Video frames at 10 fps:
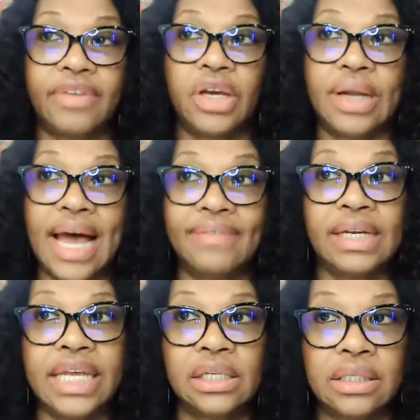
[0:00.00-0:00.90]
Are you going to have a
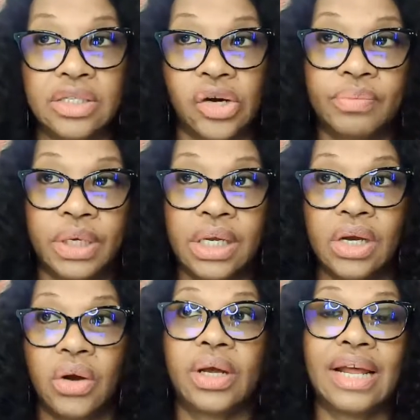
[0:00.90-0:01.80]
legal
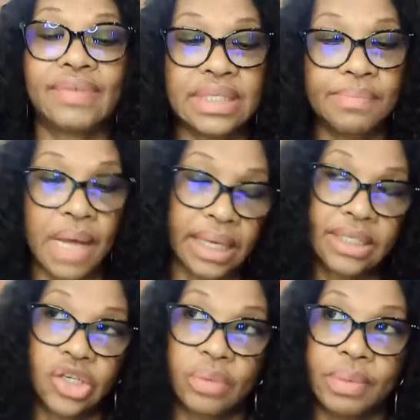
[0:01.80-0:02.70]
ceremony, or are you going to have a
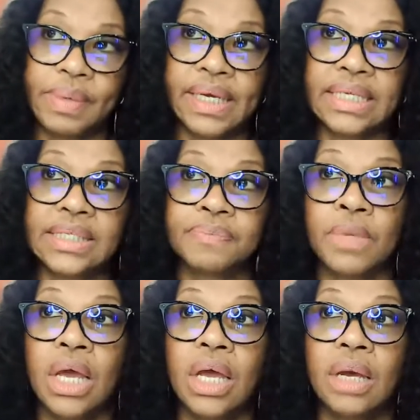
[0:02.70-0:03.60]
symbolic ceremony? Because
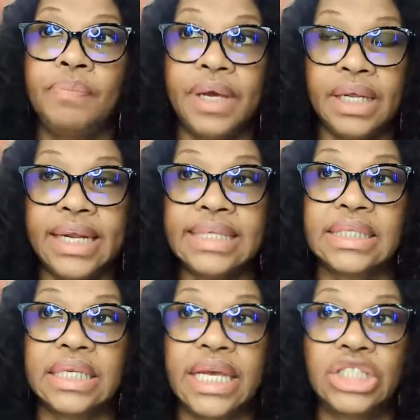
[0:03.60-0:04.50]
picking a
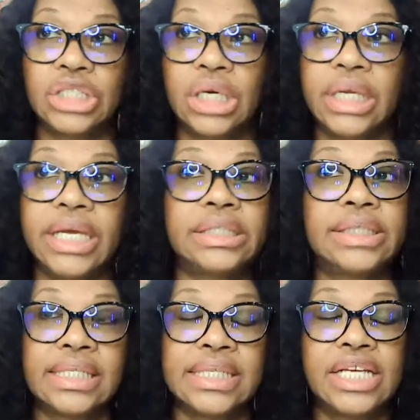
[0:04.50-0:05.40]
destination, each
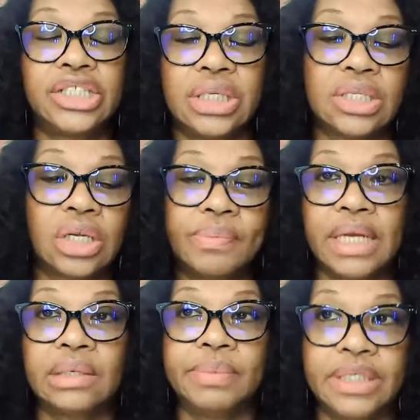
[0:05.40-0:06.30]
destination is going to
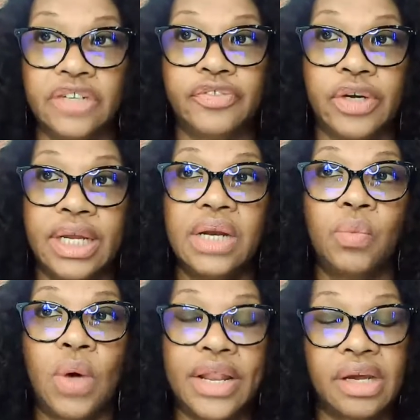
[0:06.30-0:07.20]
be a little bit different
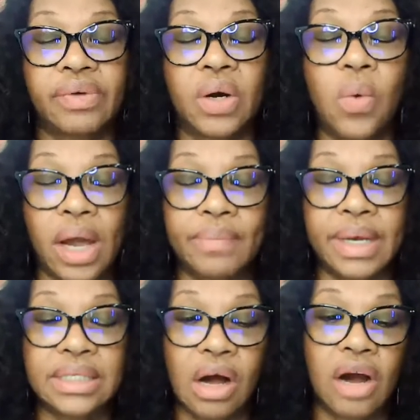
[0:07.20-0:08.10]
in what their
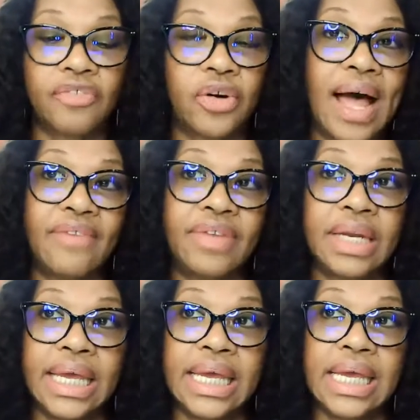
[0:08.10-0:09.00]
requirements are for
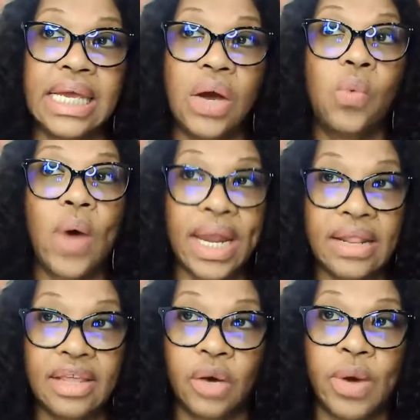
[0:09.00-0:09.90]
having a
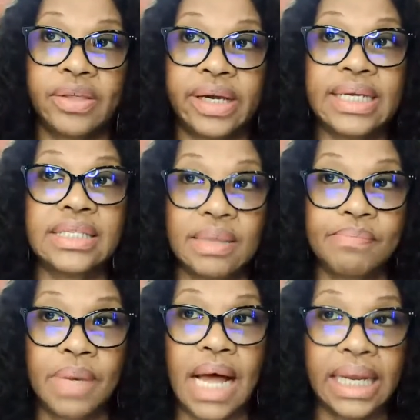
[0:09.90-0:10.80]
wedding there, whether it's
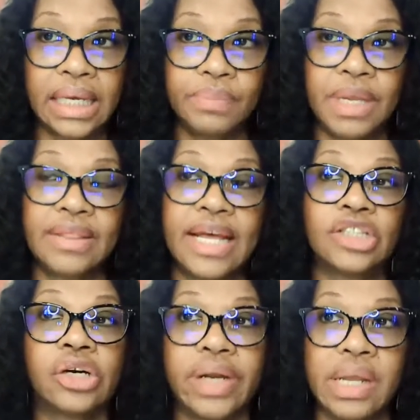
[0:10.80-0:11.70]
symbolic, meaning
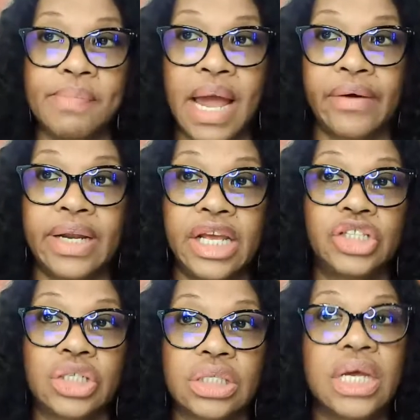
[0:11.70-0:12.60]
that you're already married
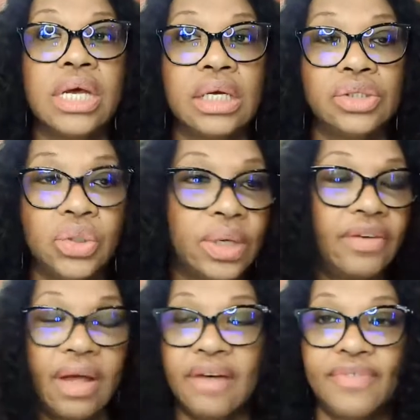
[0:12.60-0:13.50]
and just doing
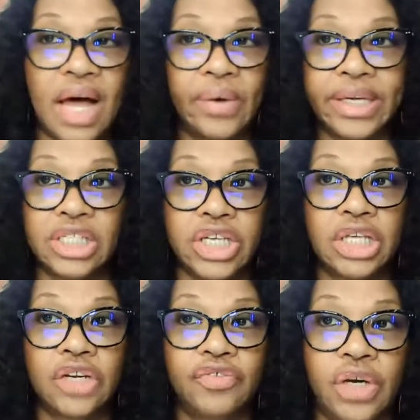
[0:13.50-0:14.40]
a vow
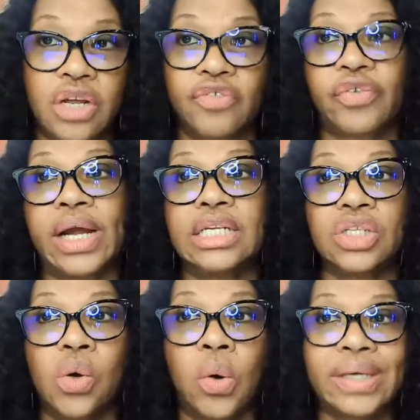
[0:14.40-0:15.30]
exchange in front of your
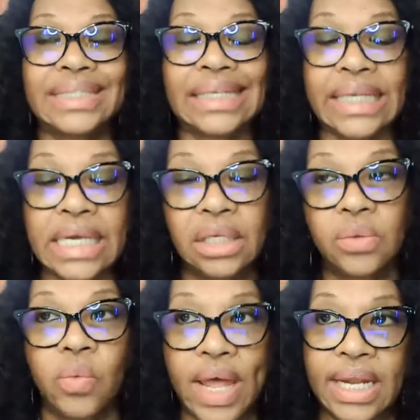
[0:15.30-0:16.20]
friends, or it's a
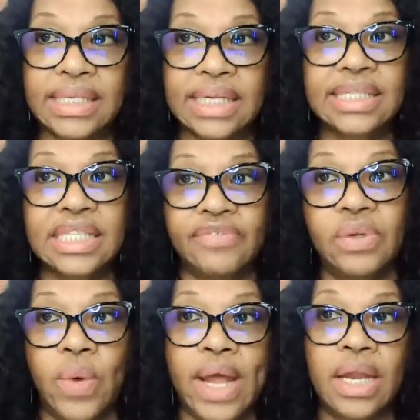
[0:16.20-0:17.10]
legal wedding, a
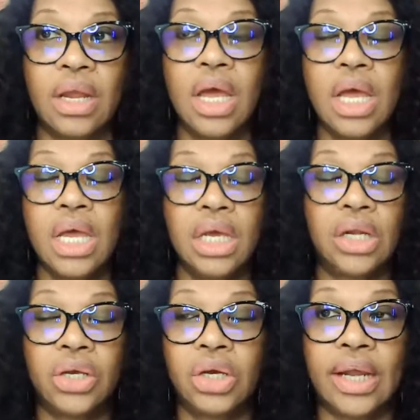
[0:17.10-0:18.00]
civil wedding,
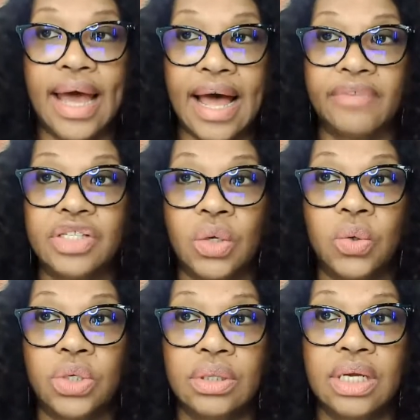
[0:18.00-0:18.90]
you're going to have.
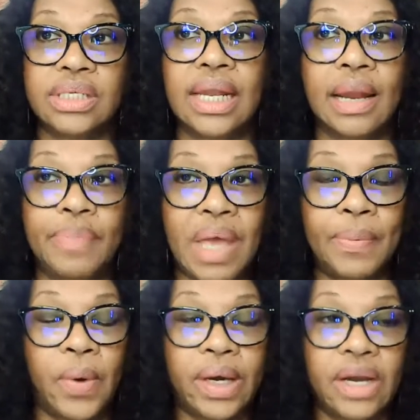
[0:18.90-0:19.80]
So there's a lot of
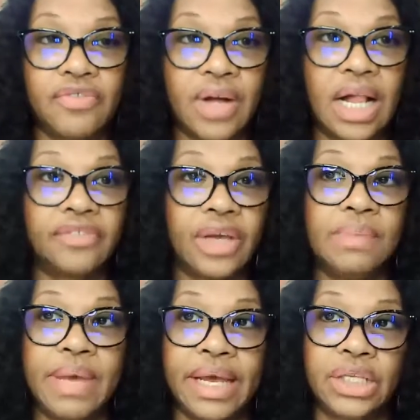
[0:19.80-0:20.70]
paperwork involved
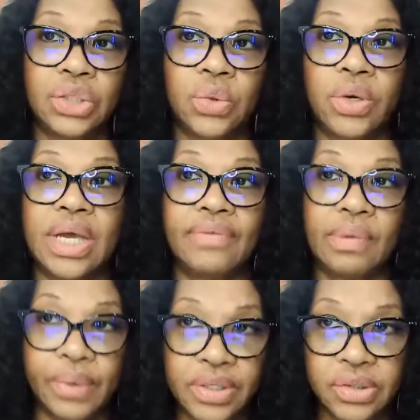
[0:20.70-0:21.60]
in making sure you have
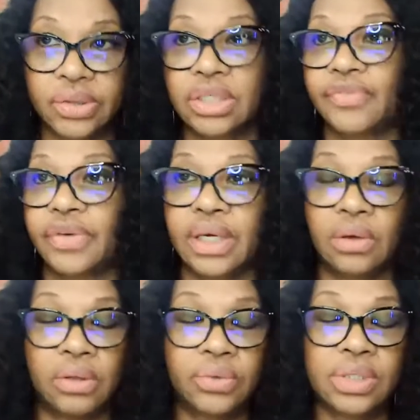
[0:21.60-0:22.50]
your birth
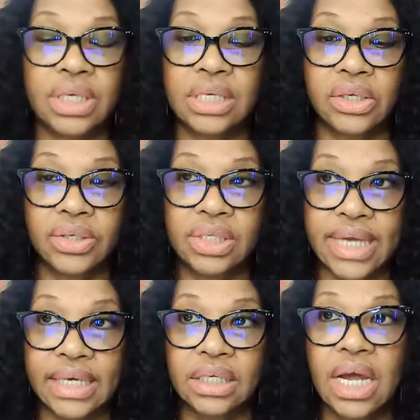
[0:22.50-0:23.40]
certificate. All those things are
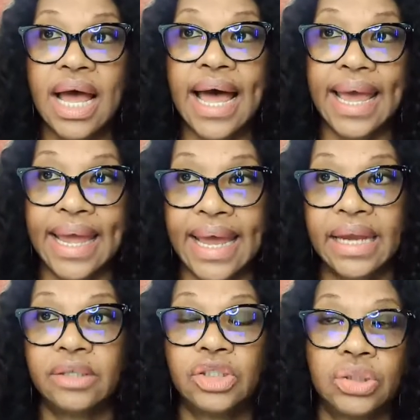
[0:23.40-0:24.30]
sent
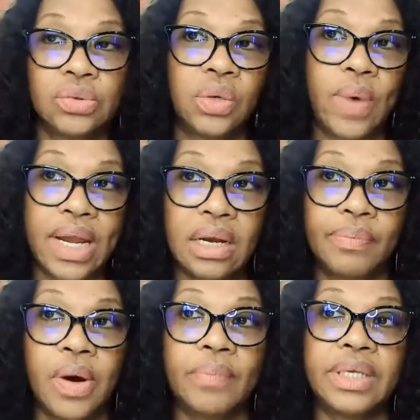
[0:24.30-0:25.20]
ahead to the wedding
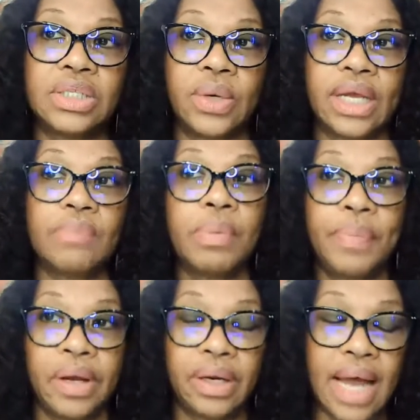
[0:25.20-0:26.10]
department so they can
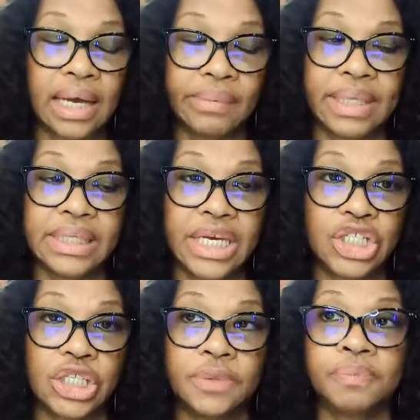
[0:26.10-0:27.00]
prepare the
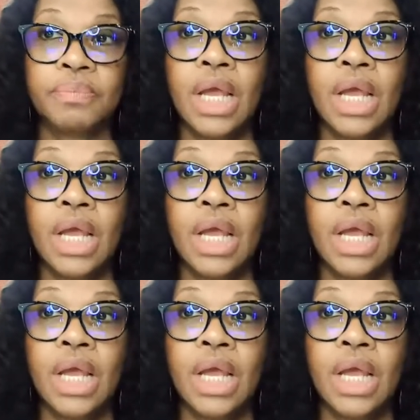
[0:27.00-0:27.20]
documentation.